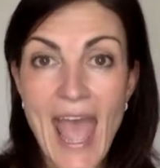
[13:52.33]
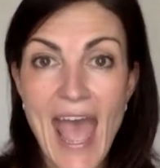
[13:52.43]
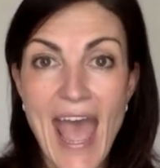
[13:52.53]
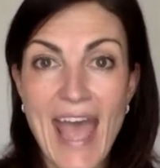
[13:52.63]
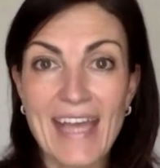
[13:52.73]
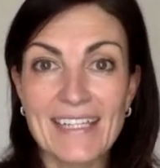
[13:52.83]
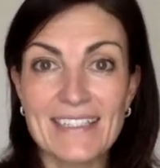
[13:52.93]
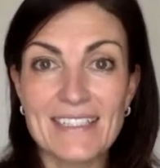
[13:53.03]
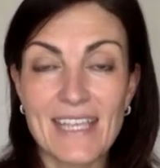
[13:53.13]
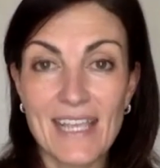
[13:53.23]

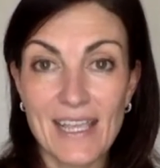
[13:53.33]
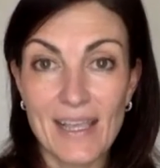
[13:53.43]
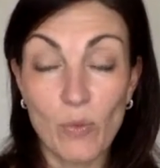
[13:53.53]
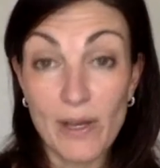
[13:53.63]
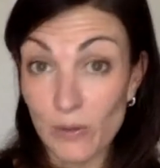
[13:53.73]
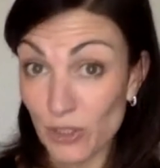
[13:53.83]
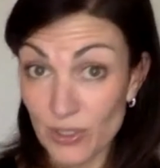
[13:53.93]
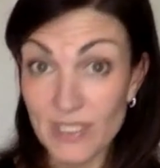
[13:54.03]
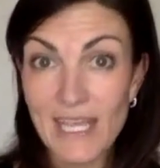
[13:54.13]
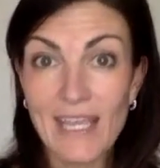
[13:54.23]
And what you're
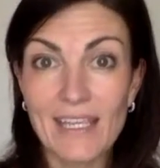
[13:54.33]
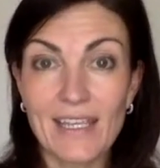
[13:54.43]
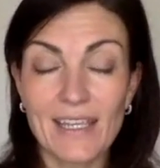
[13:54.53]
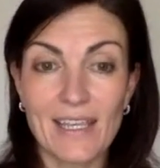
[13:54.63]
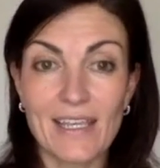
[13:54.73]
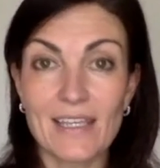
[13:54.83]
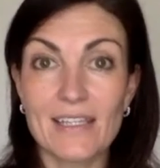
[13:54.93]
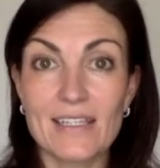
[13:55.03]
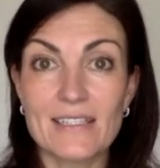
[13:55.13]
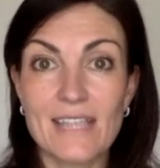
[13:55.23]
saying
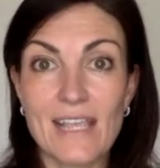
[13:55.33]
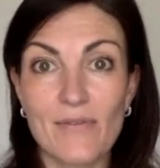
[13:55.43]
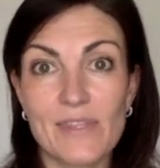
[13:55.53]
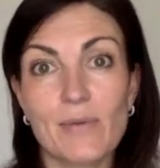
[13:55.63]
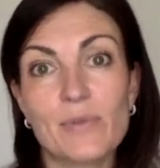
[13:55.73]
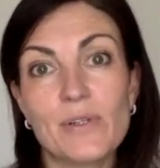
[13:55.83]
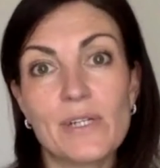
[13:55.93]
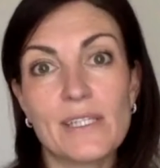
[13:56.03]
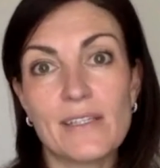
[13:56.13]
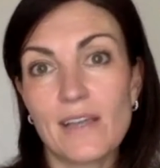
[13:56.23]
is if the
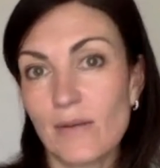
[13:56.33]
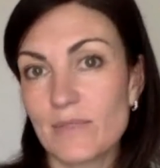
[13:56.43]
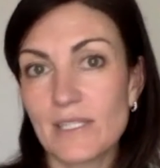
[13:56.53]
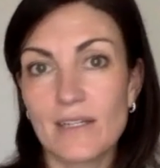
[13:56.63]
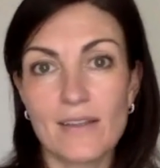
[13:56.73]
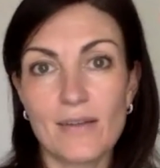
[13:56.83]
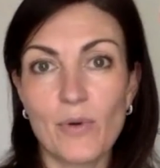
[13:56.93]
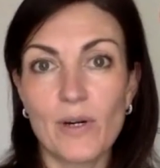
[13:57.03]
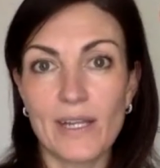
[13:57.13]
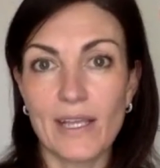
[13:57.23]
employee comes in the
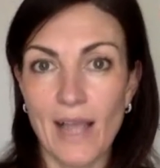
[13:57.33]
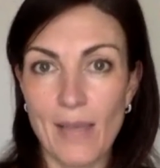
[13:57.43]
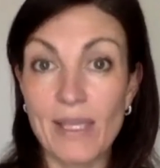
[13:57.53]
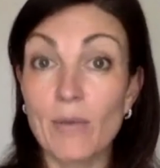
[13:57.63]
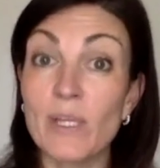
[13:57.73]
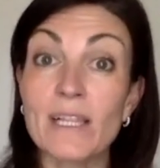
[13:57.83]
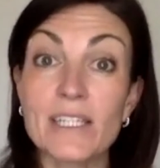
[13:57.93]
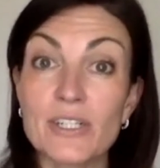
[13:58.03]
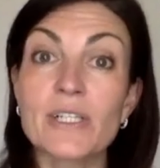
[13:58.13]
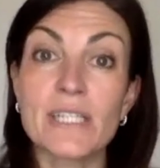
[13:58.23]
morning, I mean, we
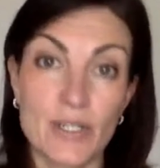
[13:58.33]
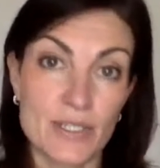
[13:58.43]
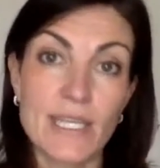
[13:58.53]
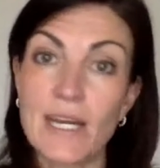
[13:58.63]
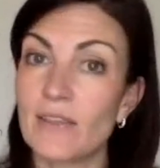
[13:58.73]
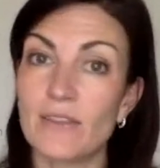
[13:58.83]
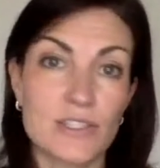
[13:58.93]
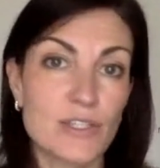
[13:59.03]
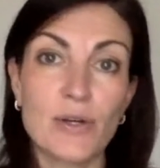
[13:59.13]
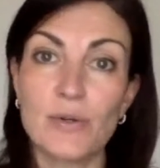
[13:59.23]
literally are setting the
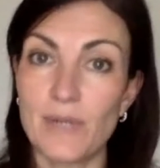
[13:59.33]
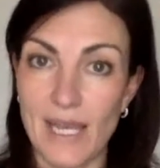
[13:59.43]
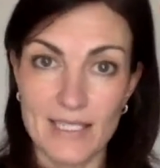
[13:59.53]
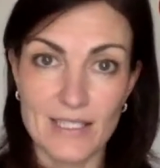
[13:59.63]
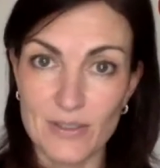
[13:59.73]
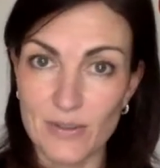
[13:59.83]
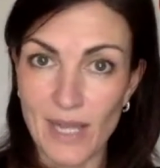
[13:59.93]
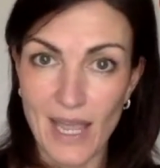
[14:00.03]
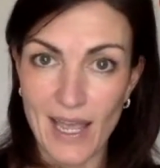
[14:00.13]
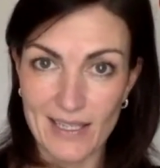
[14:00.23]
tone as soon
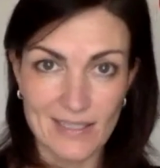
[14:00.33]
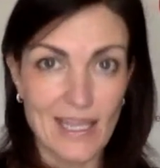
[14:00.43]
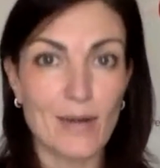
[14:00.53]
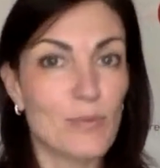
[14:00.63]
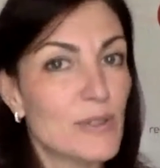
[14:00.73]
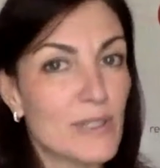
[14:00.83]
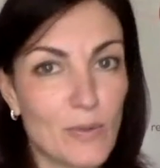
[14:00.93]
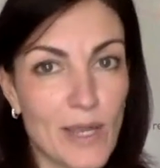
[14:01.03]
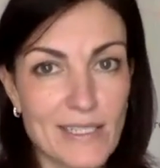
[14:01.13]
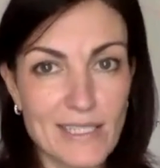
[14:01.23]
as that employee
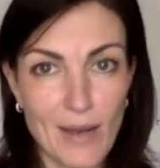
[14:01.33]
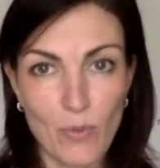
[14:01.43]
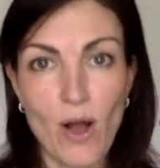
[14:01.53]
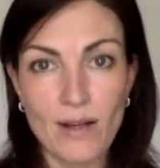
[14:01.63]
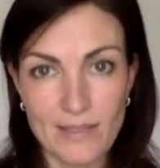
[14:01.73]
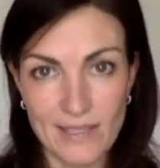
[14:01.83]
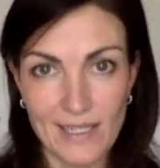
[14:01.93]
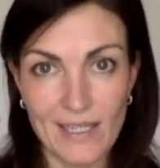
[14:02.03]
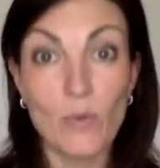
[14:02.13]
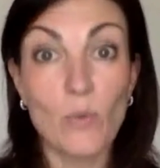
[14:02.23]
wakes up, walks
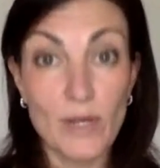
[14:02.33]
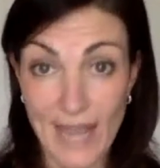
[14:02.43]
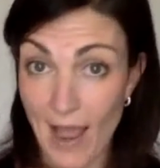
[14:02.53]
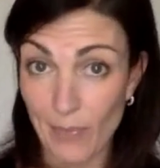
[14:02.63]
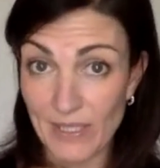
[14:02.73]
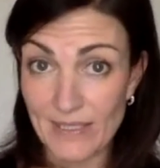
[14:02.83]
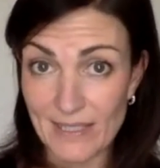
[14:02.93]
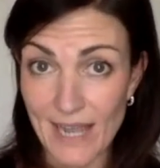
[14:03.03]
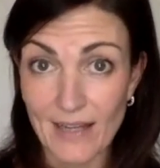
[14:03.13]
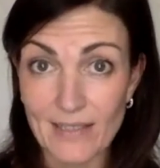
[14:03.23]
in, what happens
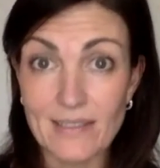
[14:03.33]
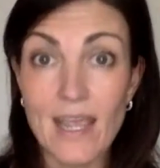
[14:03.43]
next.